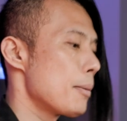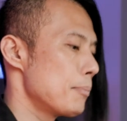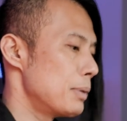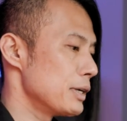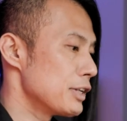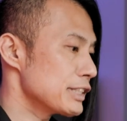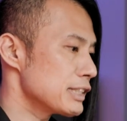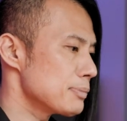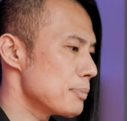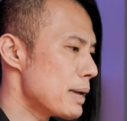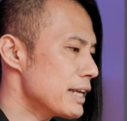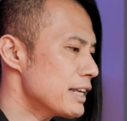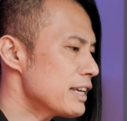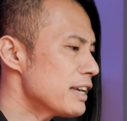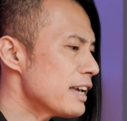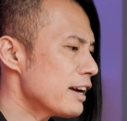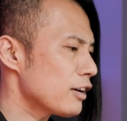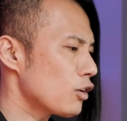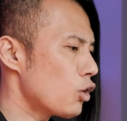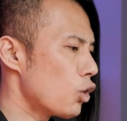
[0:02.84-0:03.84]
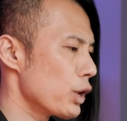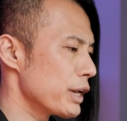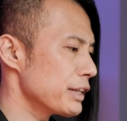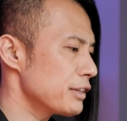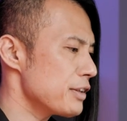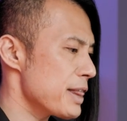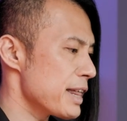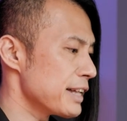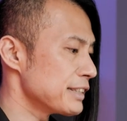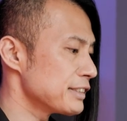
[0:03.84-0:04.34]
but just making it according
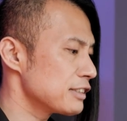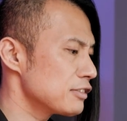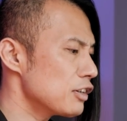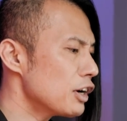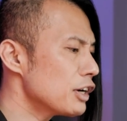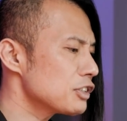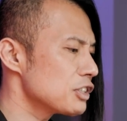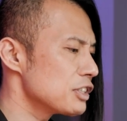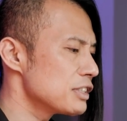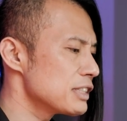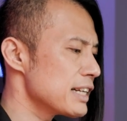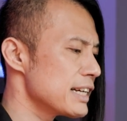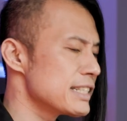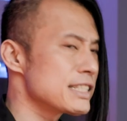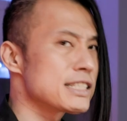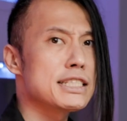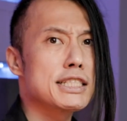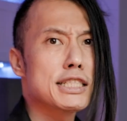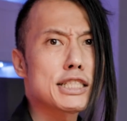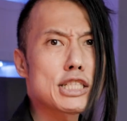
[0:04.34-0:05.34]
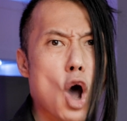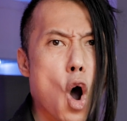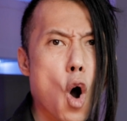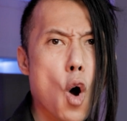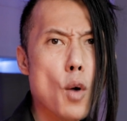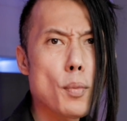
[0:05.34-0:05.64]
to the instructions is so